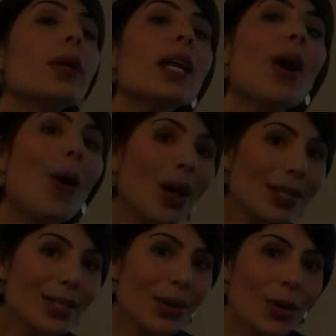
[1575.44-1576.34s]
can
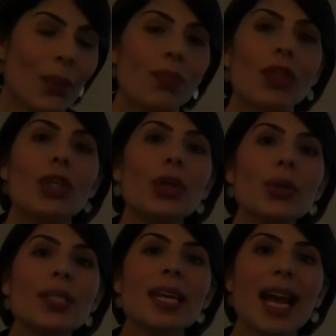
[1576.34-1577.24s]
also
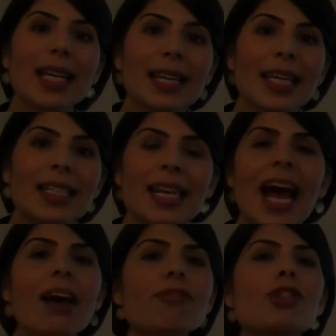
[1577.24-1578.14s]
use techniques that
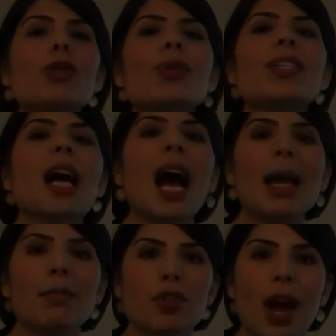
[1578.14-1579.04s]
have to do with
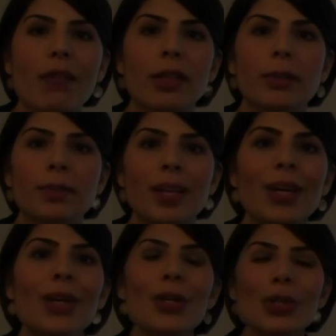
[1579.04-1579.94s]
time travel.
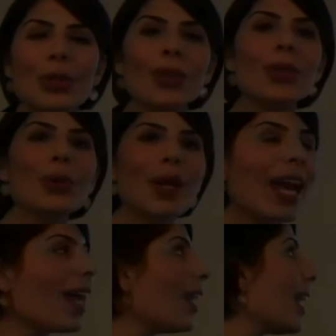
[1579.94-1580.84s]
So you
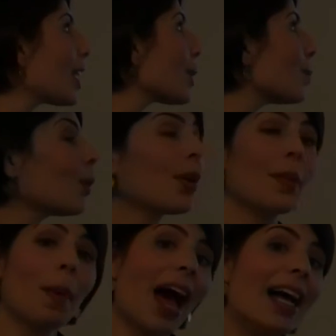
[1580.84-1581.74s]
can explore the
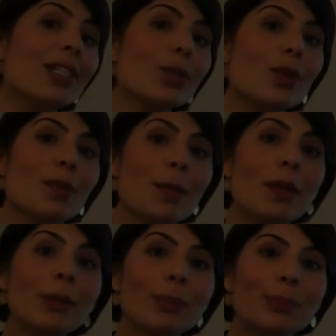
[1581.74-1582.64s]
past with
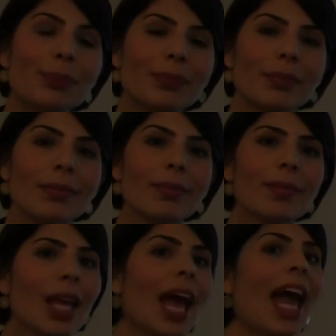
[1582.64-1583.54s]
people,
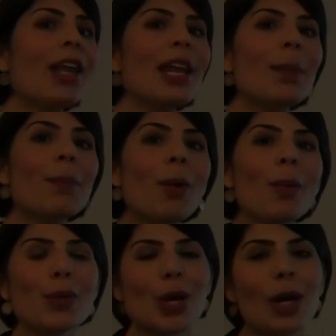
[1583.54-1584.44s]
and in a
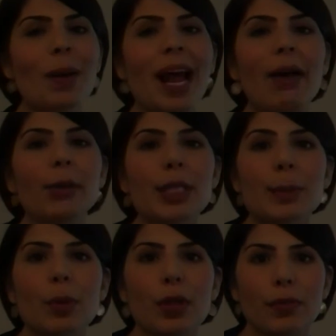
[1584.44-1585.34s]
moment we'll talk about how you
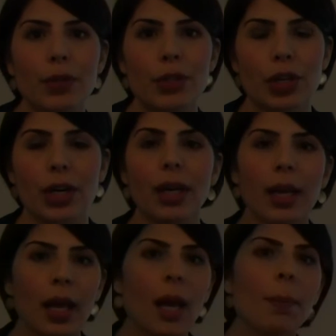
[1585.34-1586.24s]
explore the future.
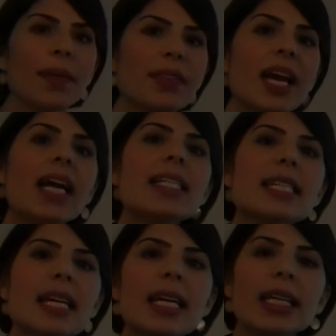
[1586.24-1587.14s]
But the
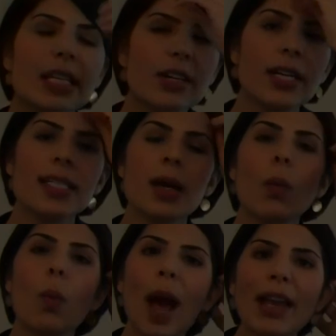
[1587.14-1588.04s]
idea here is
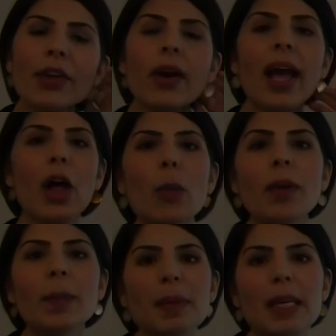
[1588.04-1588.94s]
that when you're
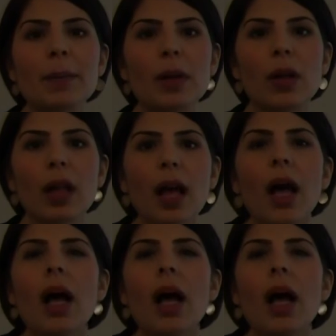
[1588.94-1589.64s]
helping people